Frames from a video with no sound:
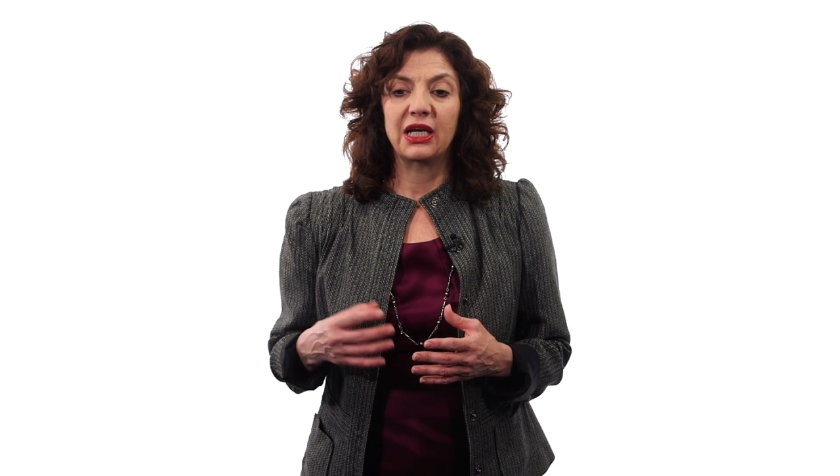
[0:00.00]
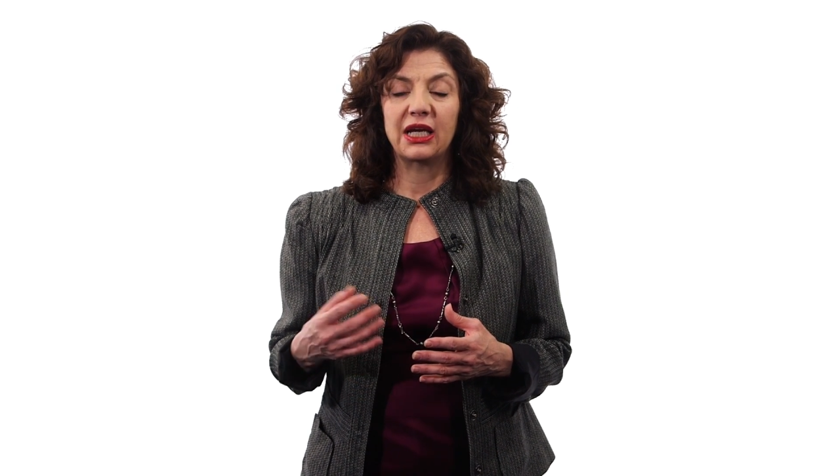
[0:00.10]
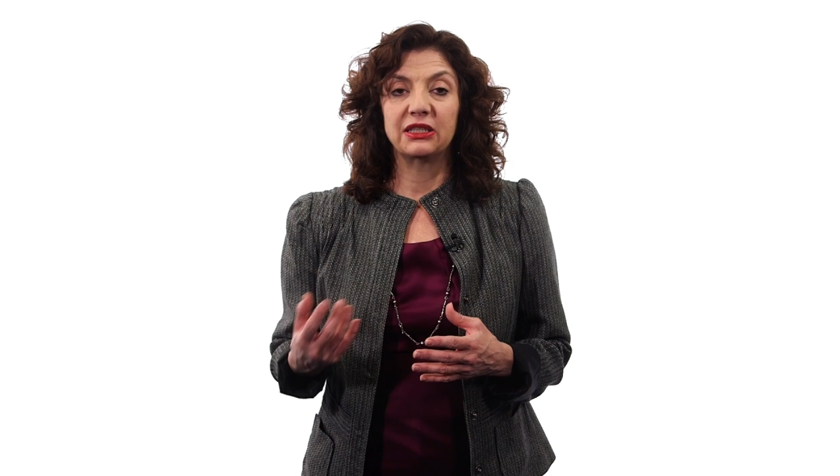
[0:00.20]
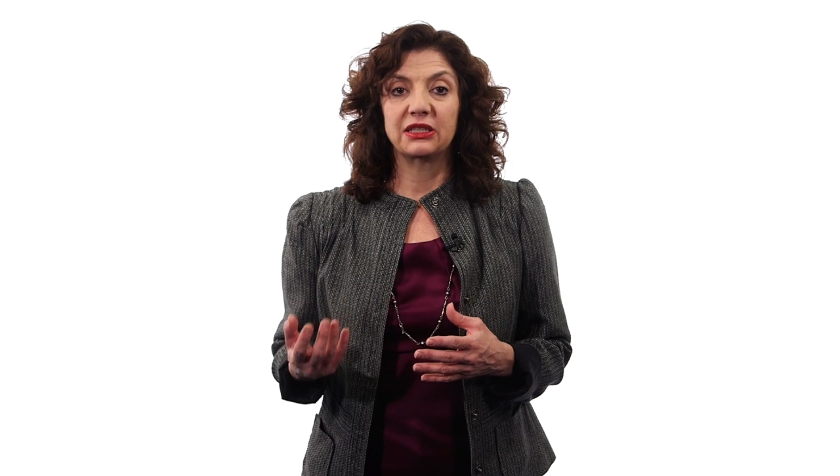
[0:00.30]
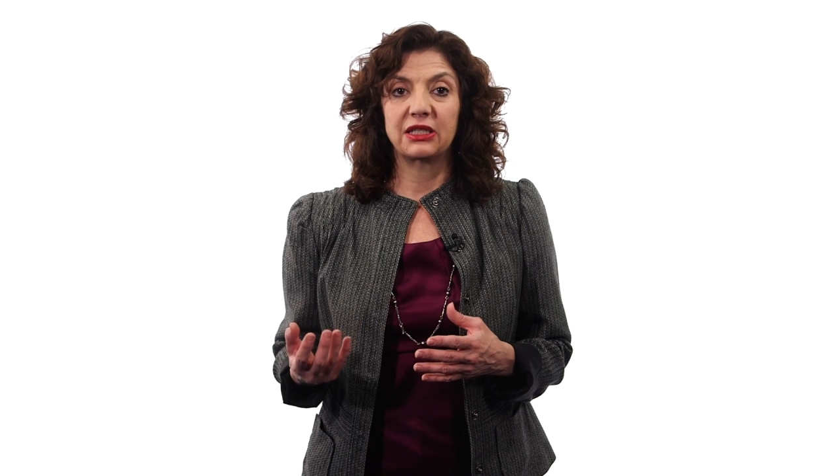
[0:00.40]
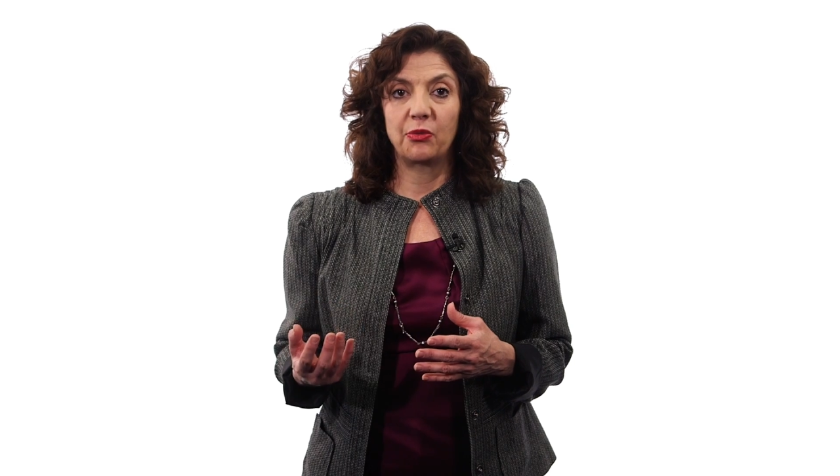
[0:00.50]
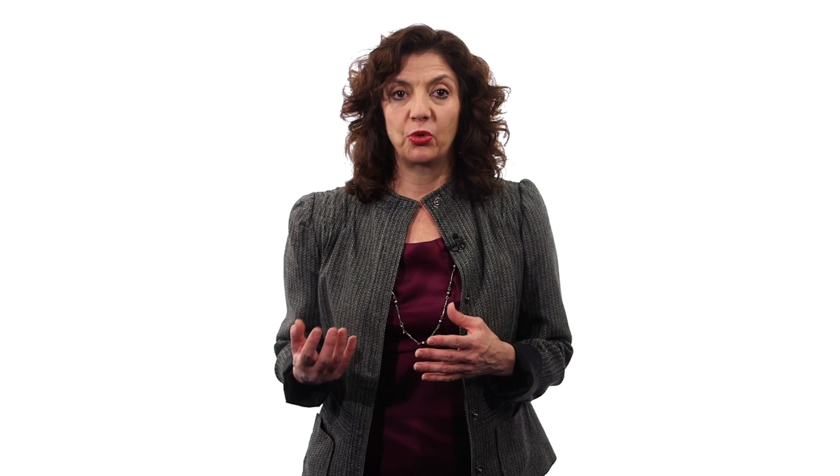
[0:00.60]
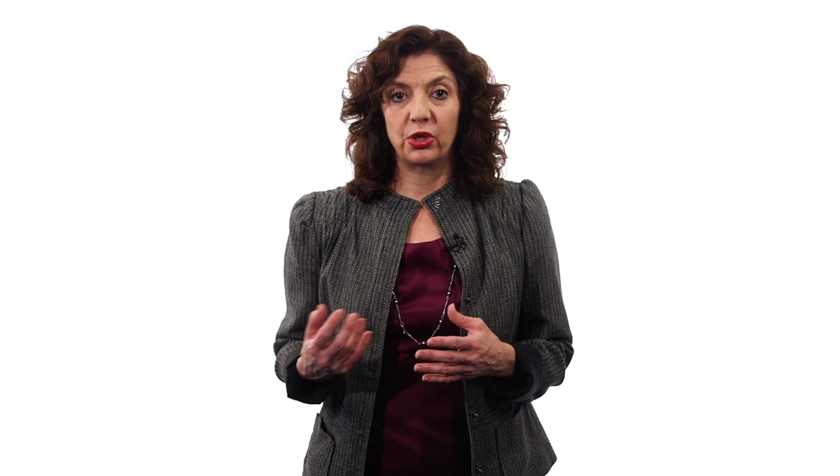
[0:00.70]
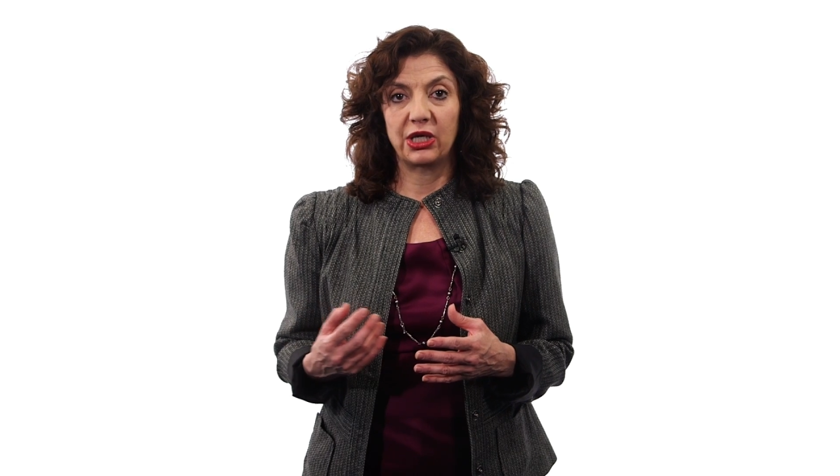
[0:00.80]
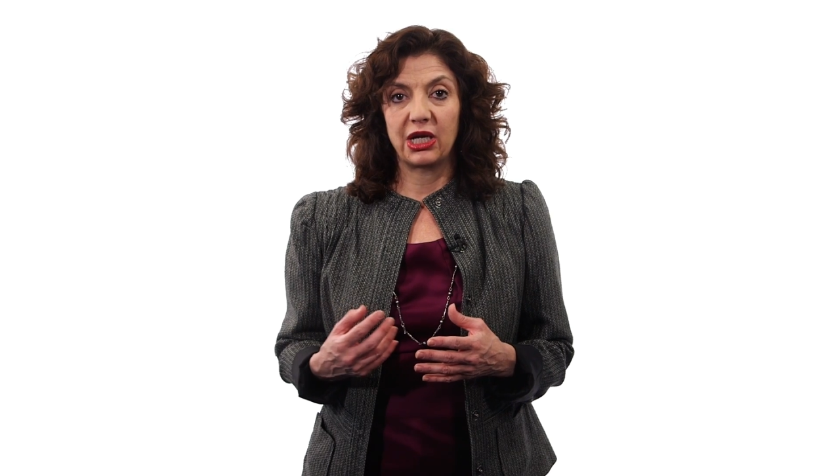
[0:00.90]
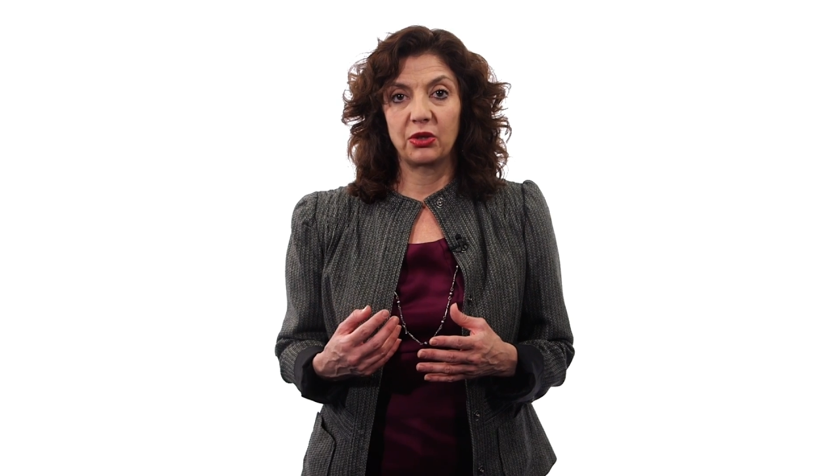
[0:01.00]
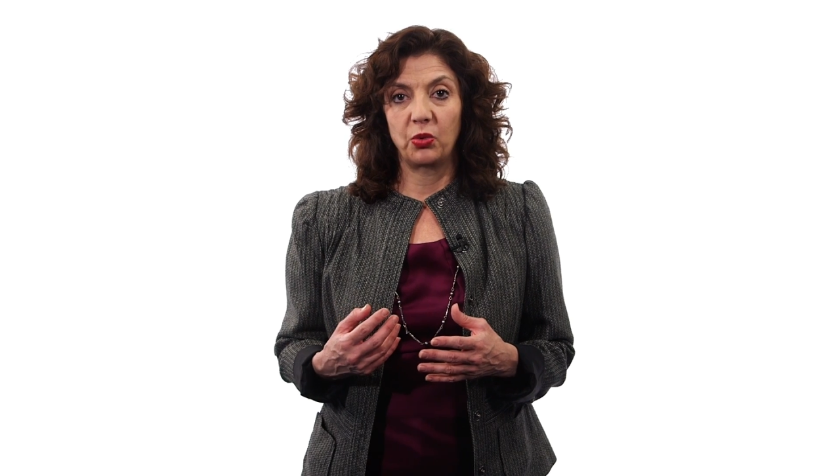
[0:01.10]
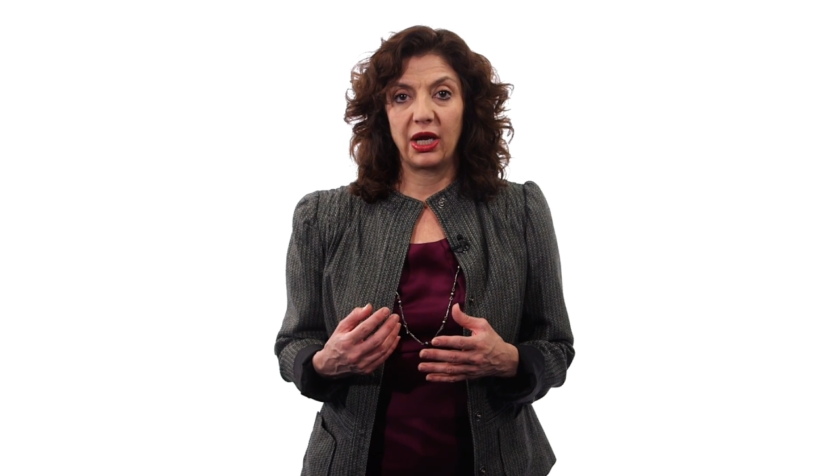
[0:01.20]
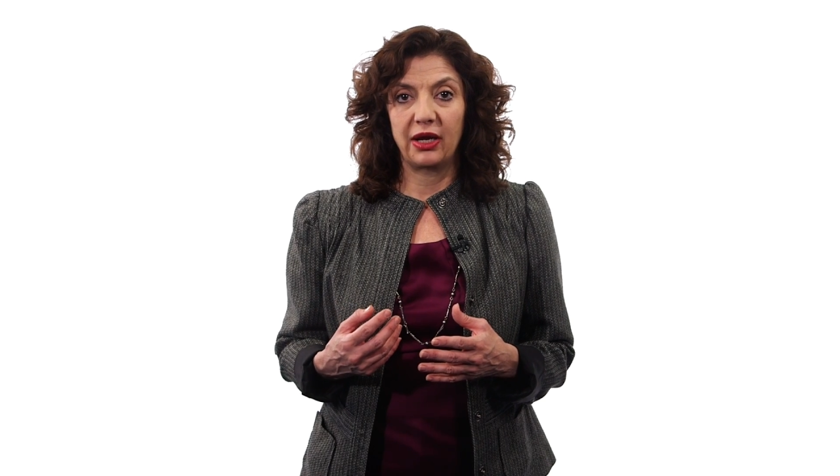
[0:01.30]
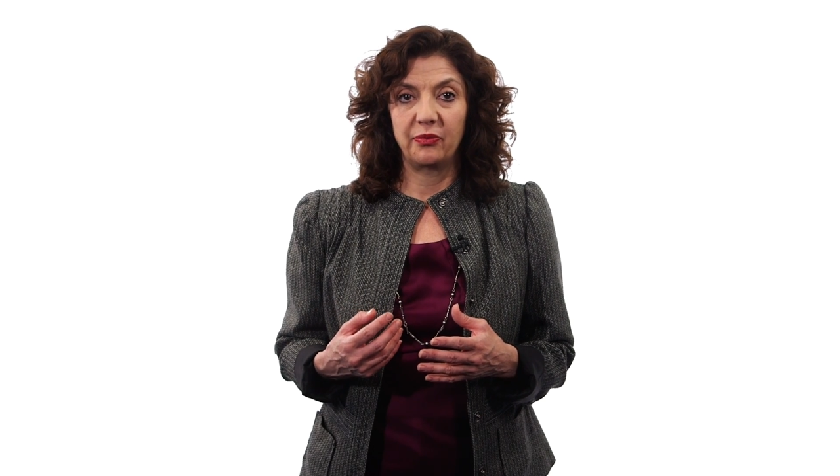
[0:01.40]
in some or another
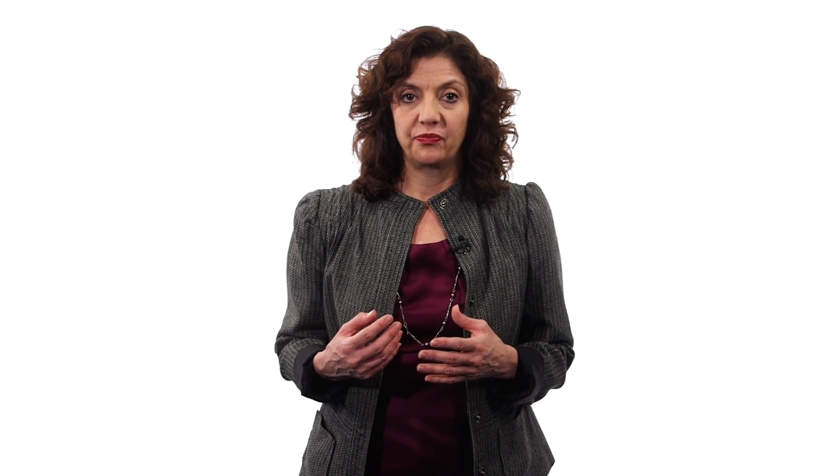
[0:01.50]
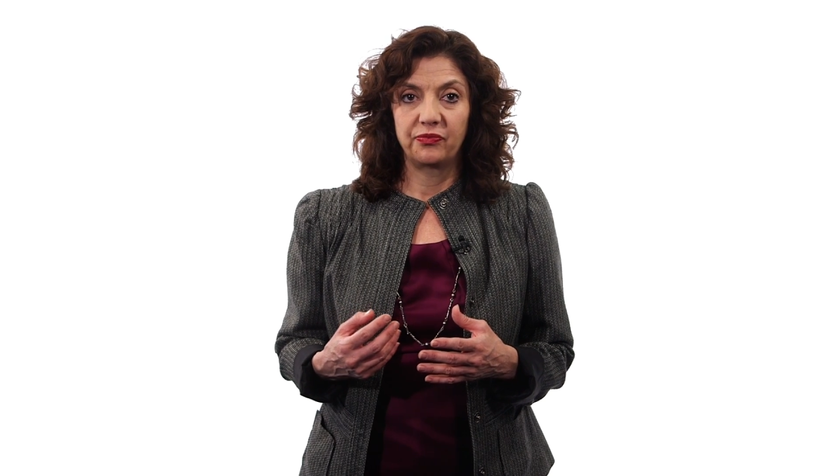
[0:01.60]
way.